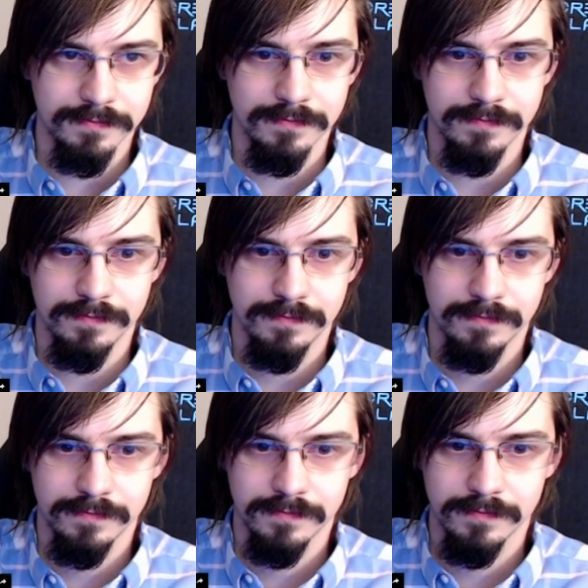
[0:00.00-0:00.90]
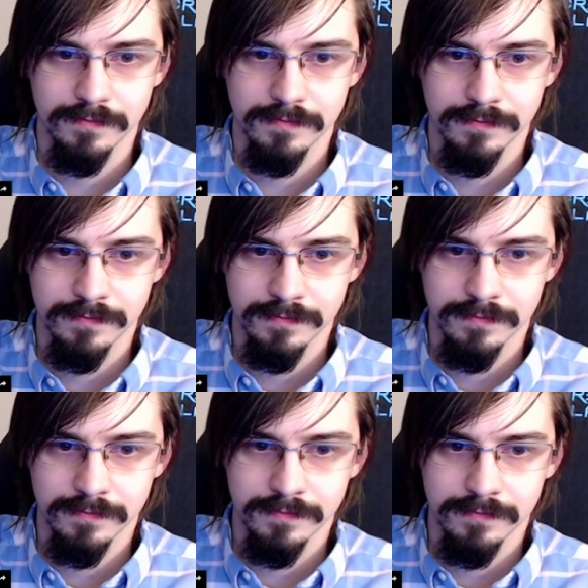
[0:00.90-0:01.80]

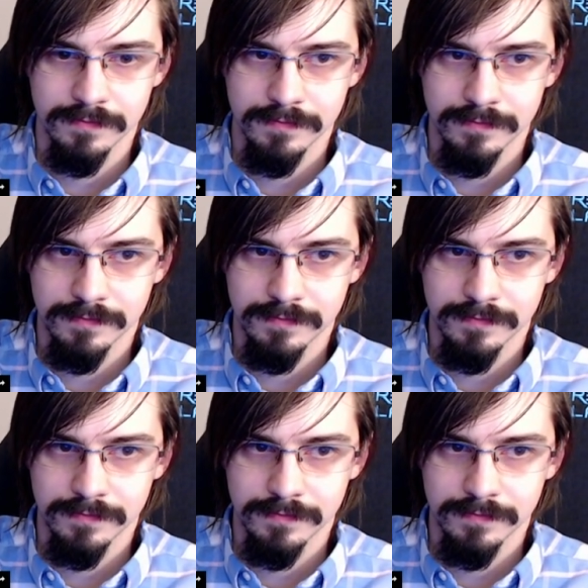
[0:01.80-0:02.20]
No words are spoken by the person on screen.